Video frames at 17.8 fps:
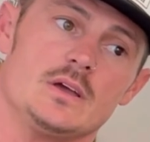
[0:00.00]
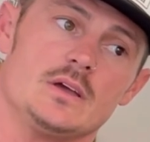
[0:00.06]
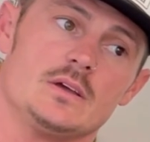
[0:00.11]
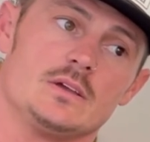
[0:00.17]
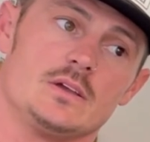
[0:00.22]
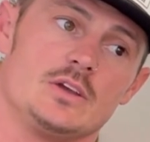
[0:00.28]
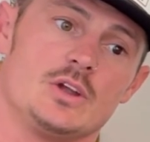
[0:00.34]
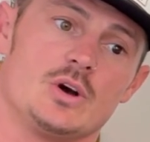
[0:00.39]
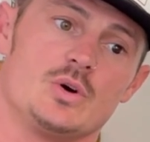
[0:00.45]

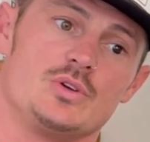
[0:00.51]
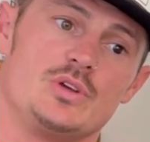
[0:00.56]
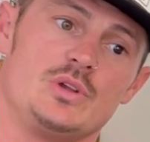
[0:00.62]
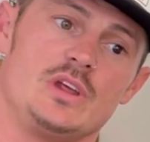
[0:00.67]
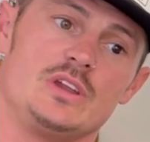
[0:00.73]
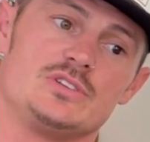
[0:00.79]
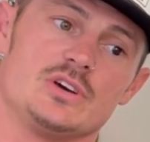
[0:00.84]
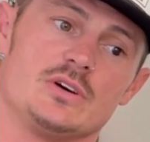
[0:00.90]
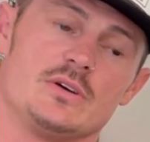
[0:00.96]
you know, you
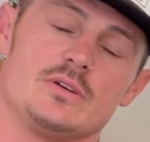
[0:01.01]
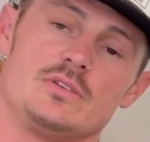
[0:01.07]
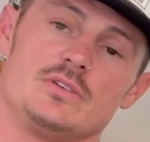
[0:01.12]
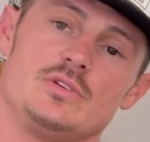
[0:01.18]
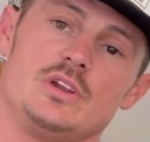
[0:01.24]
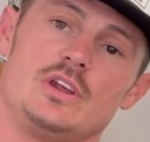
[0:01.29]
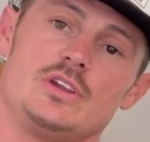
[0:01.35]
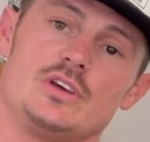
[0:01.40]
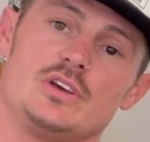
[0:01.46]
need to
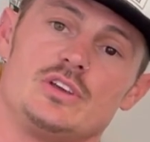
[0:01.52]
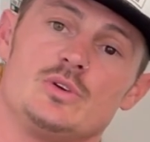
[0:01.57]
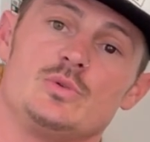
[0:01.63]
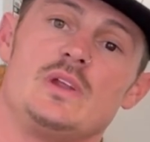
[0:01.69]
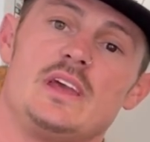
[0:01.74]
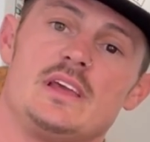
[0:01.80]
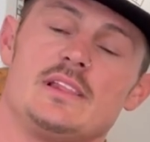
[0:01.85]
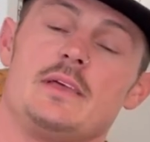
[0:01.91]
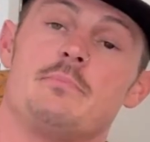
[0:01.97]

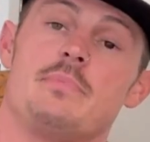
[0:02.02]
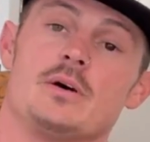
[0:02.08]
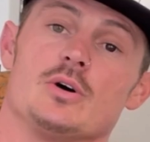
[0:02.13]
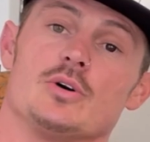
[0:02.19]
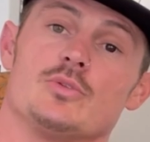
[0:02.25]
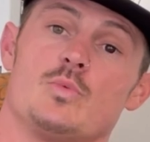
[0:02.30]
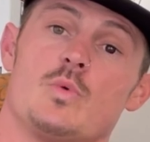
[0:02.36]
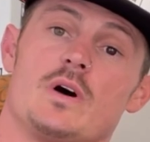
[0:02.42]
uniquely build